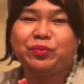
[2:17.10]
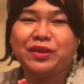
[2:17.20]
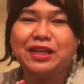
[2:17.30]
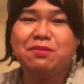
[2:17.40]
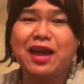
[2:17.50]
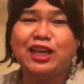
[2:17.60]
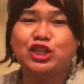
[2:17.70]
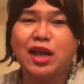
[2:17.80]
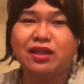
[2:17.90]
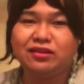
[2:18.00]
in my
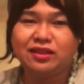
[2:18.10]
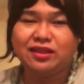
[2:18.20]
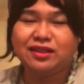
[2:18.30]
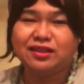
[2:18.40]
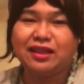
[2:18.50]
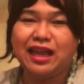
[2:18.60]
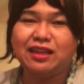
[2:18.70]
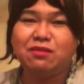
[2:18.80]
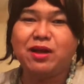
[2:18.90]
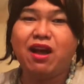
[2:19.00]
channel and
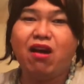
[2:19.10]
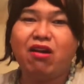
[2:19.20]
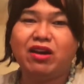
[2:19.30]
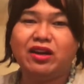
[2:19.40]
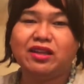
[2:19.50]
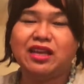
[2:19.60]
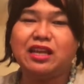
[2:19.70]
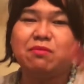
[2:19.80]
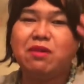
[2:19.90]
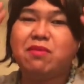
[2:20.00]
in my heart, in
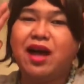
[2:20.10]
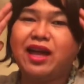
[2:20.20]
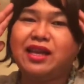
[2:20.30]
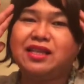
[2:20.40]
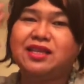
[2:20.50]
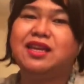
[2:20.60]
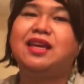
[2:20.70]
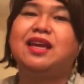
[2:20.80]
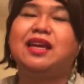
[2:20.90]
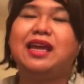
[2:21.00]
my mind,
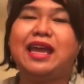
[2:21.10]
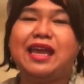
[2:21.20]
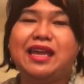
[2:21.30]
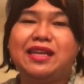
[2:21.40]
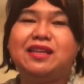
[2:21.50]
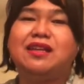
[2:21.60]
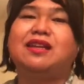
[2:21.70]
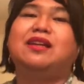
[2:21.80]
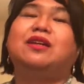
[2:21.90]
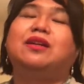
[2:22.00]
and
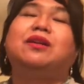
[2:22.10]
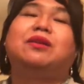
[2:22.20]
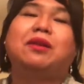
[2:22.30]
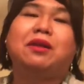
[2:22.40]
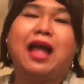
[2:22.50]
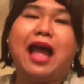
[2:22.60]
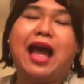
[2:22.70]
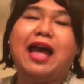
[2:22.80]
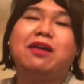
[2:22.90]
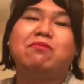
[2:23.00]

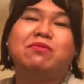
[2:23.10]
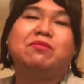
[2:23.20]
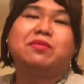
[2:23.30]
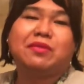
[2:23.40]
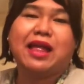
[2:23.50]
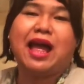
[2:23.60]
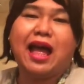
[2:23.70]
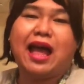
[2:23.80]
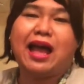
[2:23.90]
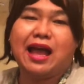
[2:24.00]
I'm
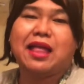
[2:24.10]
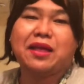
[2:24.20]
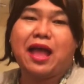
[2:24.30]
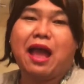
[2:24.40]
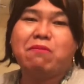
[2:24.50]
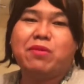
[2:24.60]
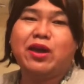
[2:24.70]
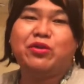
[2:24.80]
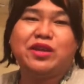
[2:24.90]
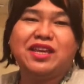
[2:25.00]

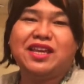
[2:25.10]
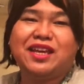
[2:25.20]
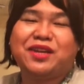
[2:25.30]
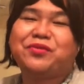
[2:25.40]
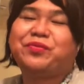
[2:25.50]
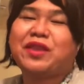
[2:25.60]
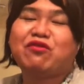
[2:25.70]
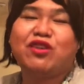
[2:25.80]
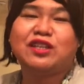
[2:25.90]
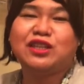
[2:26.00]
very
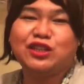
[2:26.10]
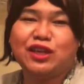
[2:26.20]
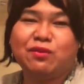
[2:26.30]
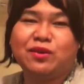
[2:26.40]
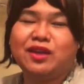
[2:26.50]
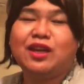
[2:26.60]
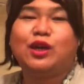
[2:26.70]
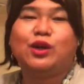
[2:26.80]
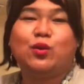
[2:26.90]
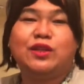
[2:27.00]
positive
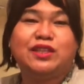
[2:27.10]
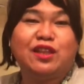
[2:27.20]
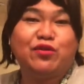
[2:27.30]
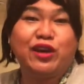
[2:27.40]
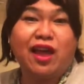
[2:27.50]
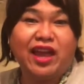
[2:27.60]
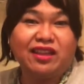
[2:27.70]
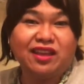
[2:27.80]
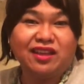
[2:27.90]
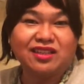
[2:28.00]
with silver
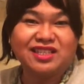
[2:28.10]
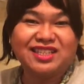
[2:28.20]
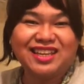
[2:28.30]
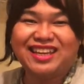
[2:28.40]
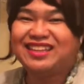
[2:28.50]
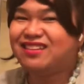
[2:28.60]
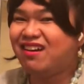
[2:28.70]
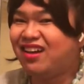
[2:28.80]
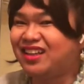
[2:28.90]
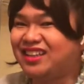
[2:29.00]
linings
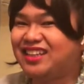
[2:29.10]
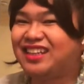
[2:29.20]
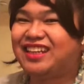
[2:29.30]
that